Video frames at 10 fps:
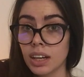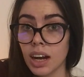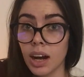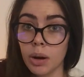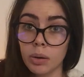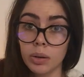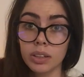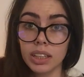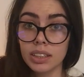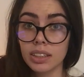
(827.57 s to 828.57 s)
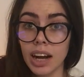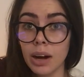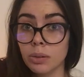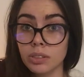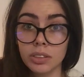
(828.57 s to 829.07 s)
how
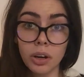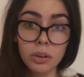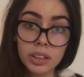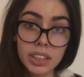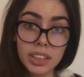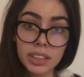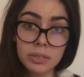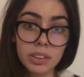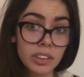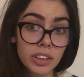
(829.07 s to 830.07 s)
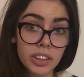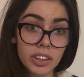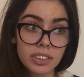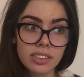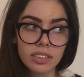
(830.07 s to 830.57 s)
it was going with her
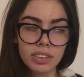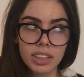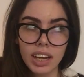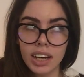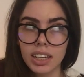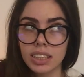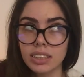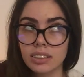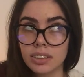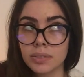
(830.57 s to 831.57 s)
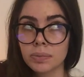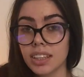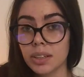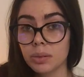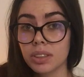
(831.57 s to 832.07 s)
and stuff like that, and
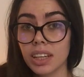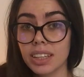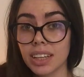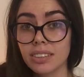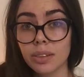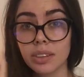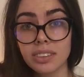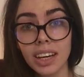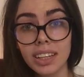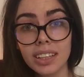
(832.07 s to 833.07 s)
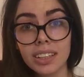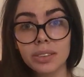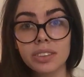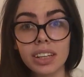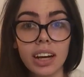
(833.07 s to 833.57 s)
he would like get so excited and
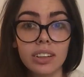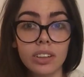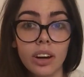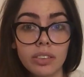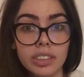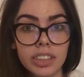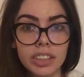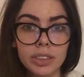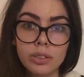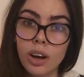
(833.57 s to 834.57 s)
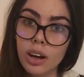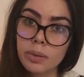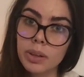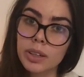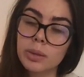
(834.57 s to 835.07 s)
he was like, I love hearing you talk
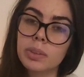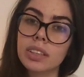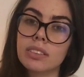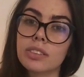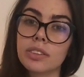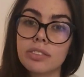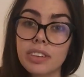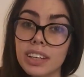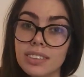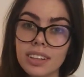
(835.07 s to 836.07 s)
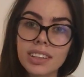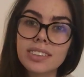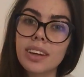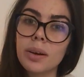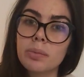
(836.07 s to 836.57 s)
about her because your face
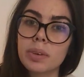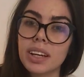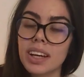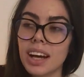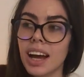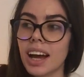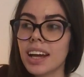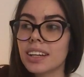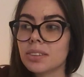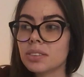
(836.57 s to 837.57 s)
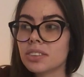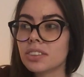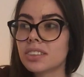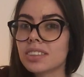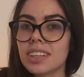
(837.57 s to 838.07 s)
lights up. And it was
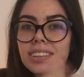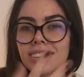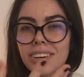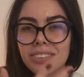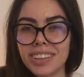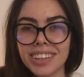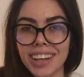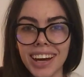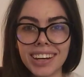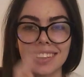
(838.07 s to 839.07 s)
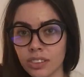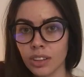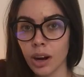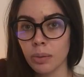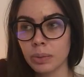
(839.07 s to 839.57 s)
just like stuff like that
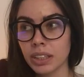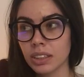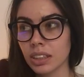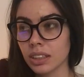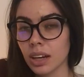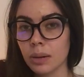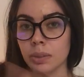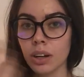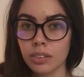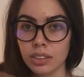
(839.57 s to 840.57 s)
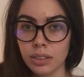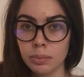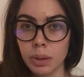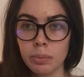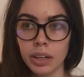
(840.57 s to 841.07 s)
just got me. And like, I mean, obviously
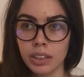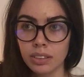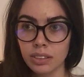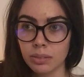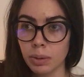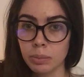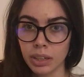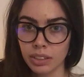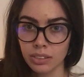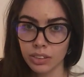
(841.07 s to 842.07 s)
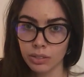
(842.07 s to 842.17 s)
my parents are